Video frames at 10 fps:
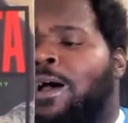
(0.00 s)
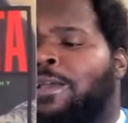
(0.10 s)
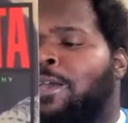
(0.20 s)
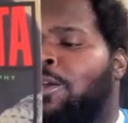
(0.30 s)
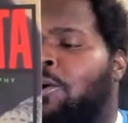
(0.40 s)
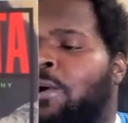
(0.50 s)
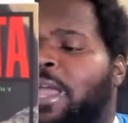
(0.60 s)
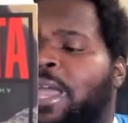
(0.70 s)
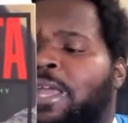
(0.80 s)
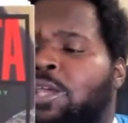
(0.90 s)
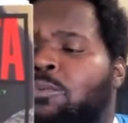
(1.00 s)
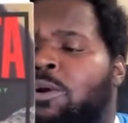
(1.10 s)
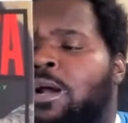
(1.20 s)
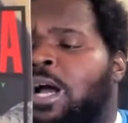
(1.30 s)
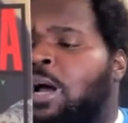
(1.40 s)
I can go
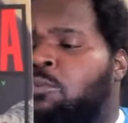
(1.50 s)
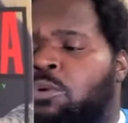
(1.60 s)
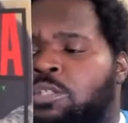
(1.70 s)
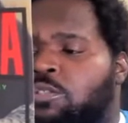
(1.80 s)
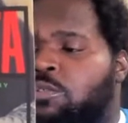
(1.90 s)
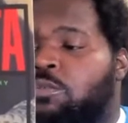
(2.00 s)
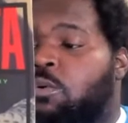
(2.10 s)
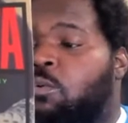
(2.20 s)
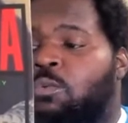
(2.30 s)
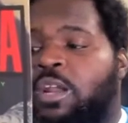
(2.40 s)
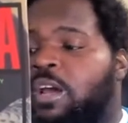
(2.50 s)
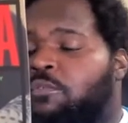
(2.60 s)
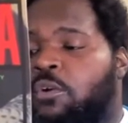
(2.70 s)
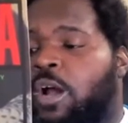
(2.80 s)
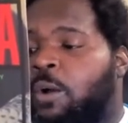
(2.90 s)
anywhere I want to,
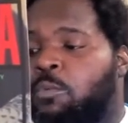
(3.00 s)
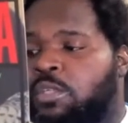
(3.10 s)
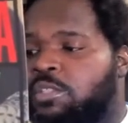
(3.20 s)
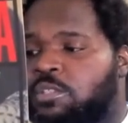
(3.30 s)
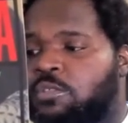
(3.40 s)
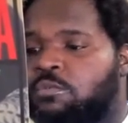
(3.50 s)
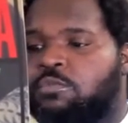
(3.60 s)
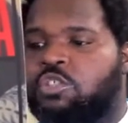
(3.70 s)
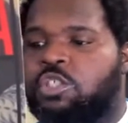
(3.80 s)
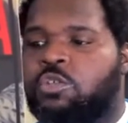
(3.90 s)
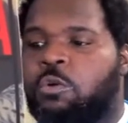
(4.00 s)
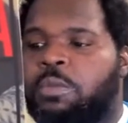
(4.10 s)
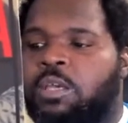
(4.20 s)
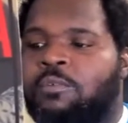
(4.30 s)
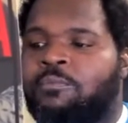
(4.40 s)
whenever I want to, she
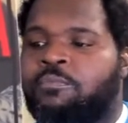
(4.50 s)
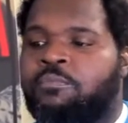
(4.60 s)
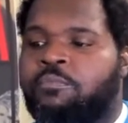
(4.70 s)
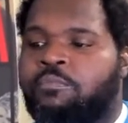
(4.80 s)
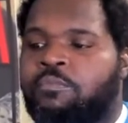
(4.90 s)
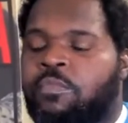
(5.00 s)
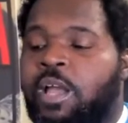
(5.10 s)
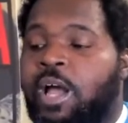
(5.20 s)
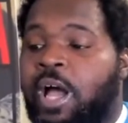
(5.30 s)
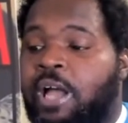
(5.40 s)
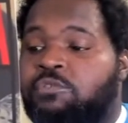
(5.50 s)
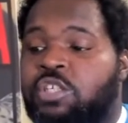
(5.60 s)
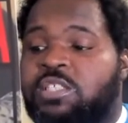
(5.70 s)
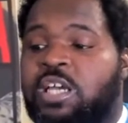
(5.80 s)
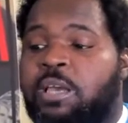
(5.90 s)
told me. I
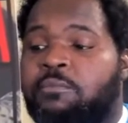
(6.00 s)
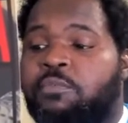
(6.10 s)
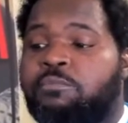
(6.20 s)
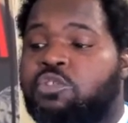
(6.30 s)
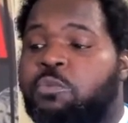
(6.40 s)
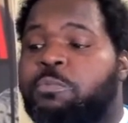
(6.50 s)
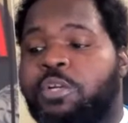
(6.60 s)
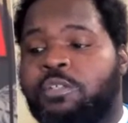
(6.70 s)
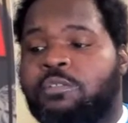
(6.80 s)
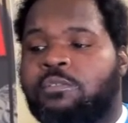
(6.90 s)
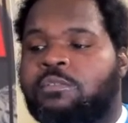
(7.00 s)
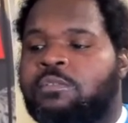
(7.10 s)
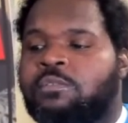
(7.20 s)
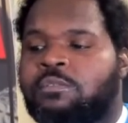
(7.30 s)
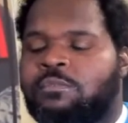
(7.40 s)
just came from Jupiter.
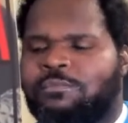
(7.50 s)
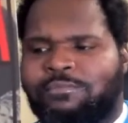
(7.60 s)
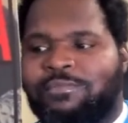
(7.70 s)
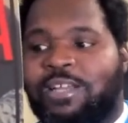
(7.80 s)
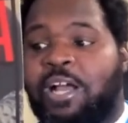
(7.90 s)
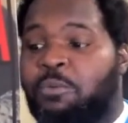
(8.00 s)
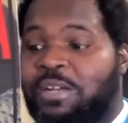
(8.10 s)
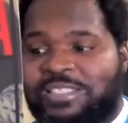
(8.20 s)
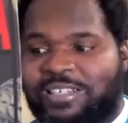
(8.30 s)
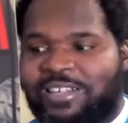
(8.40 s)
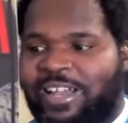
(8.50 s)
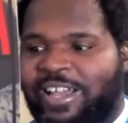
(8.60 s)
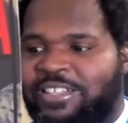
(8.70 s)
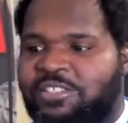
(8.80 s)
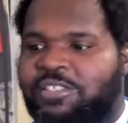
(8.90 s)
How was it? I
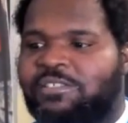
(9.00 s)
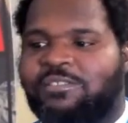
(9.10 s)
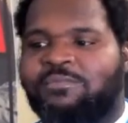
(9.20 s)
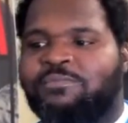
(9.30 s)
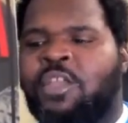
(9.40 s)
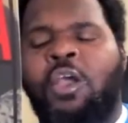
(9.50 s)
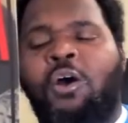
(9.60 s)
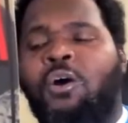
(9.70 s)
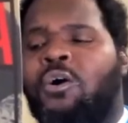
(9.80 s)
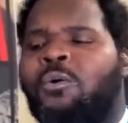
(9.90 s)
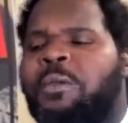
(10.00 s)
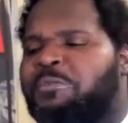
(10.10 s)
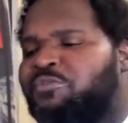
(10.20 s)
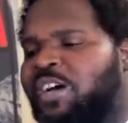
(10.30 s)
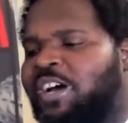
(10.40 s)
asked her. Oh, it
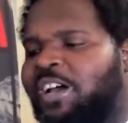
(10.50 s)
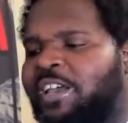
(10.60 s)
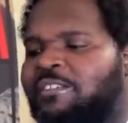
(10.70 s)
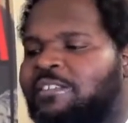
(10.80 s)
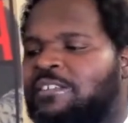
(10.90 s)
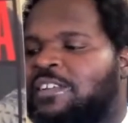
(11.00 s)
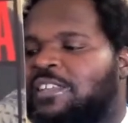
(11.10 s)
was fine.